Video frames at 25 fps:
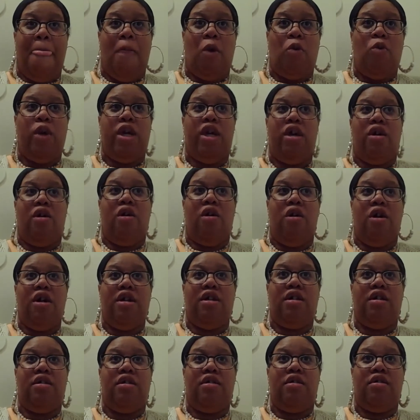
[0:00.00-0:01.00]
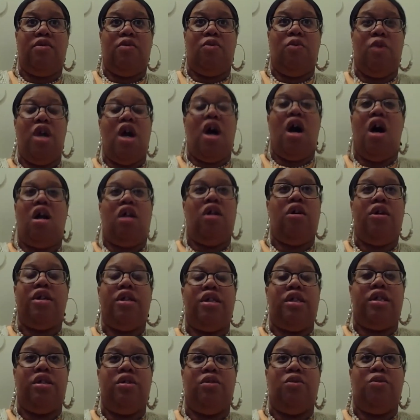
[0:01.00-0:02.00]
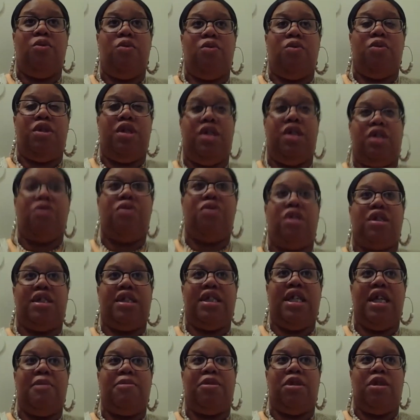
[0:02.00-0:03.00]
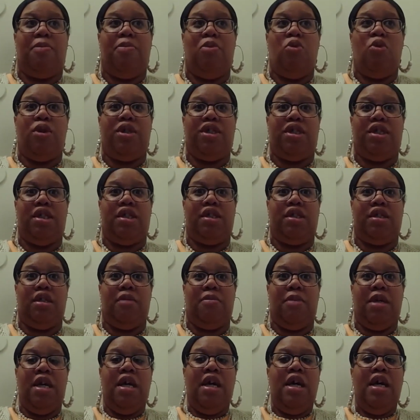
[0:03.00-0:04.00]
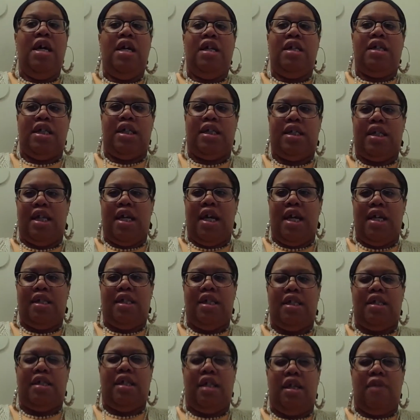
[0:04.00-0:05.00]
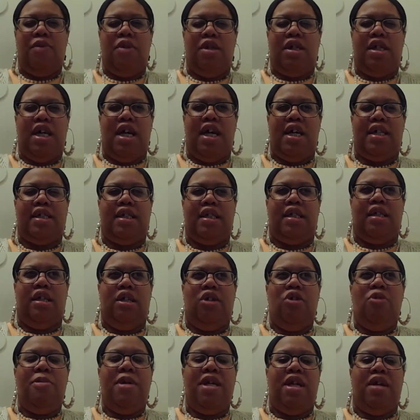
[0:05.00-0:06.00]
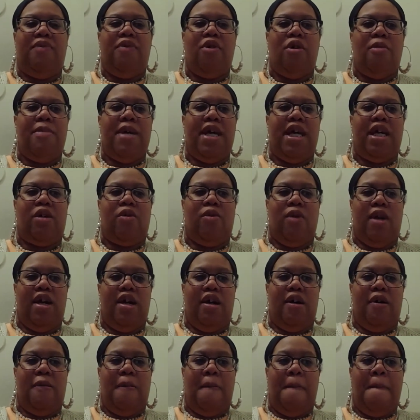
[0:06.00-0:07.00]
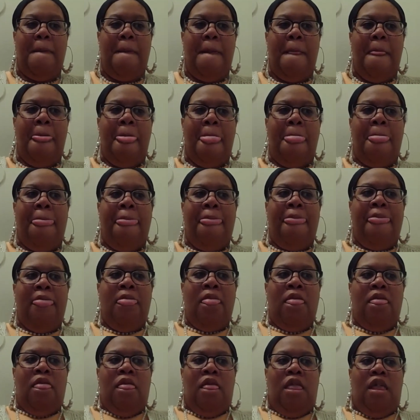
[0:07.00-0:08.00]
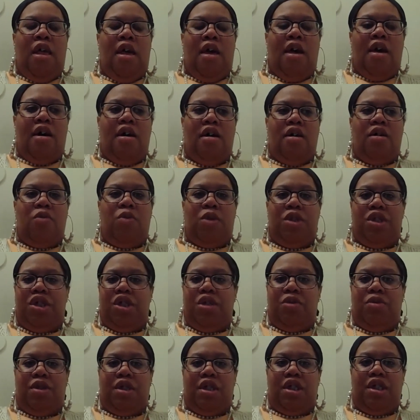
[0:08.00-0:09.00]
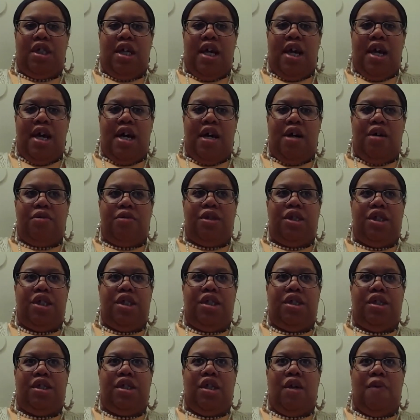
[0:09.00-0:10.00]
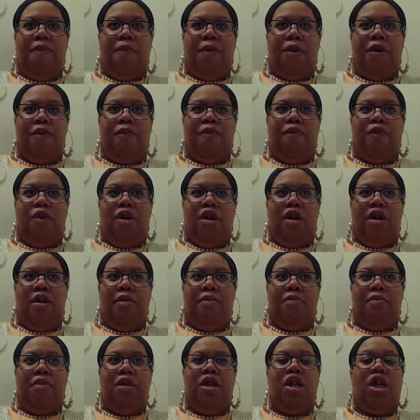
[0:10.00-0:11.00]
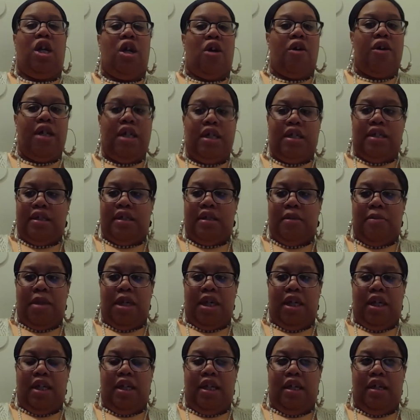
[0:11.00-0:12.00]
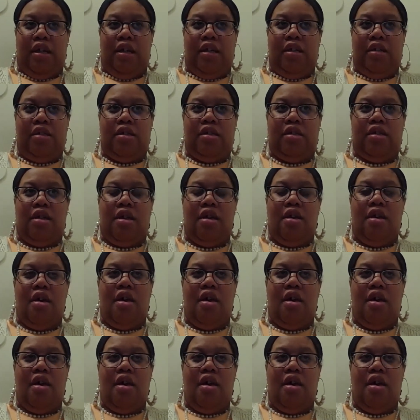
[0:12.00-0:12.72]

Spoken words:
We aren't. We all aren't dealt the same support system. Just to give you guys a little bit of her background. When she was a child, she suffered from learning disabilities.